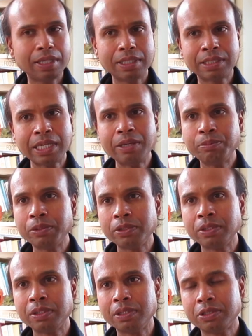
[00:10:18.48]
A
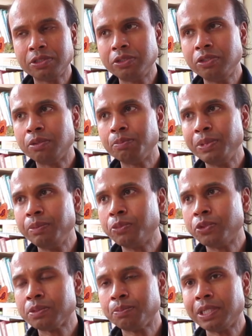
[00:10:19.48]
table should not be
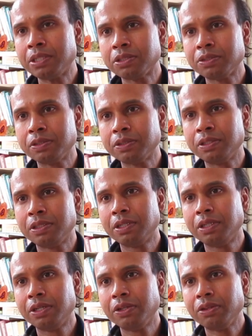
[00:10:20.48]
more special
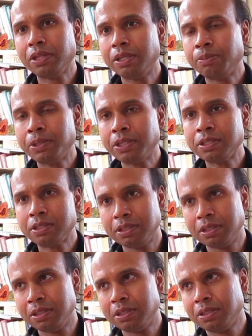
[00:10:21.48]
than a person.
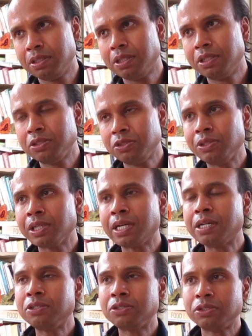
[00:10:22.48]
Should a
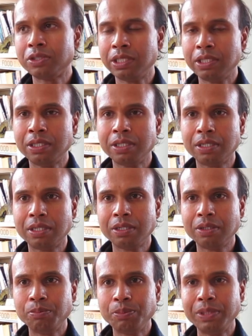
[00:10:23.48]
country
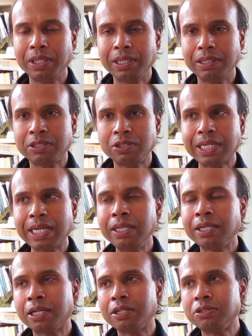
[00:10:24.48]
be, should
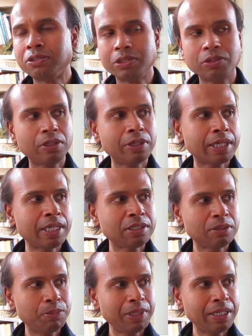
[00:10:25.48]
any country or
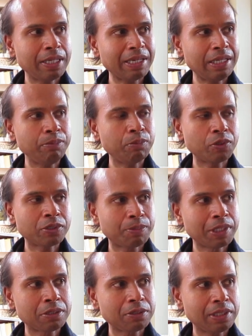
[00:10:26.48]
location be any more
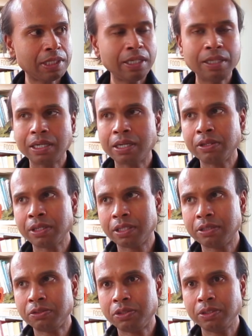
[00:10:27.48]
special than any other
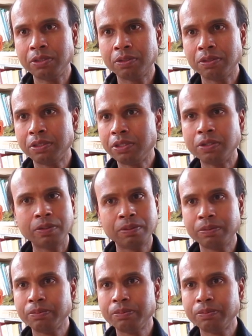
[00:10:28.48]
country? No.